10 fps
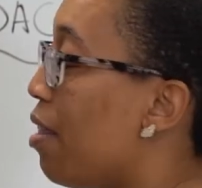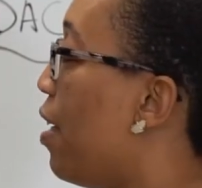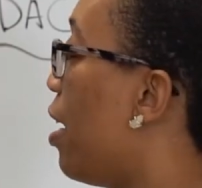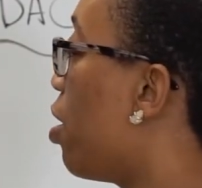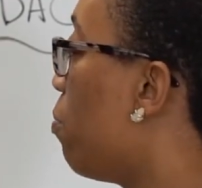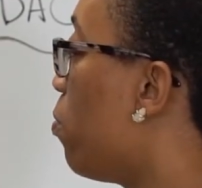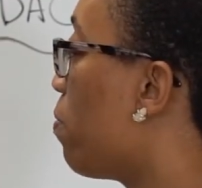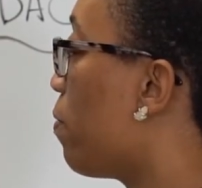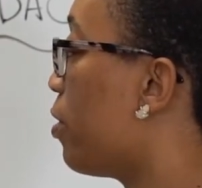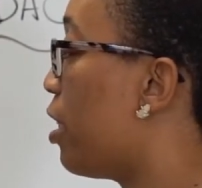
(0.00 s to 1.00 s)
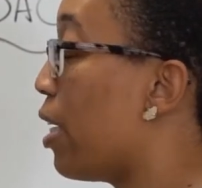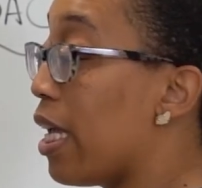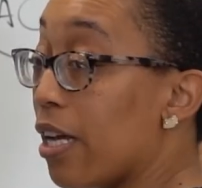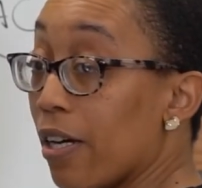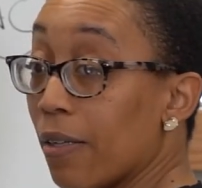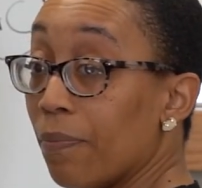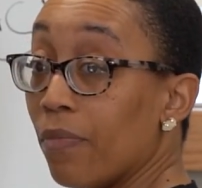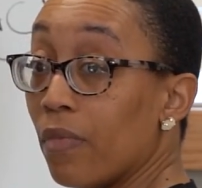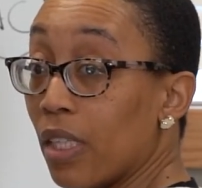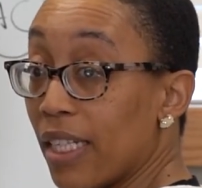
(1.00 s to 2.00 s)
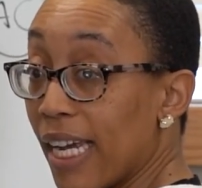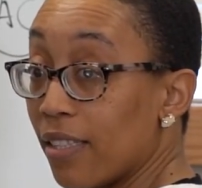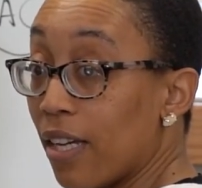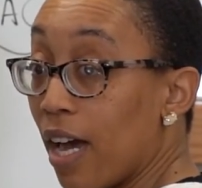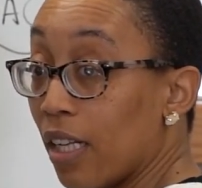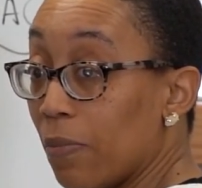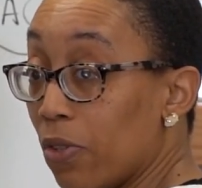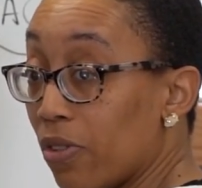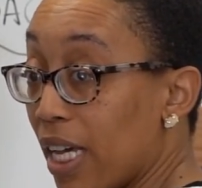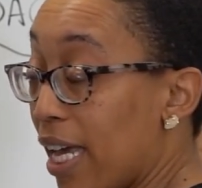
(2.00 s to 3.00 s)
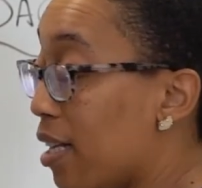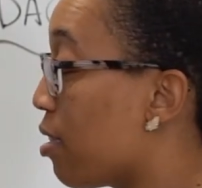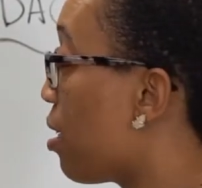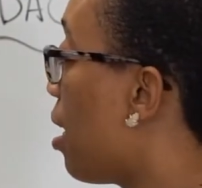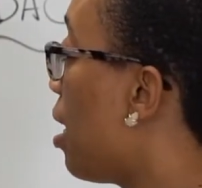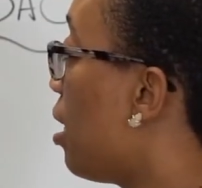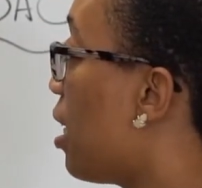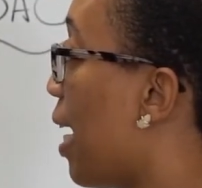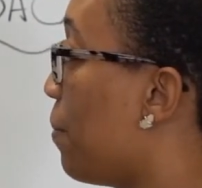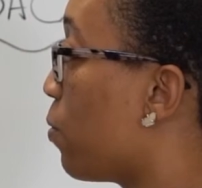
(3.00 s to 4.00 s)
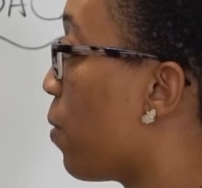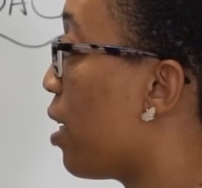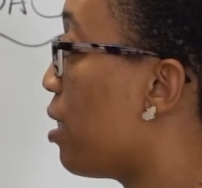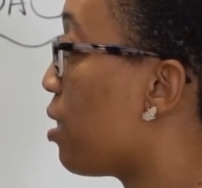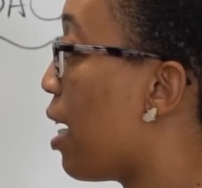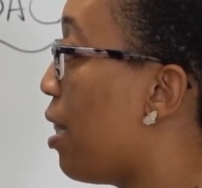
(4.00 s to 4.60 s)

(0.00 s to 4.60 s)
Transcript: Then you move over to here, the tens column, do tens times ones,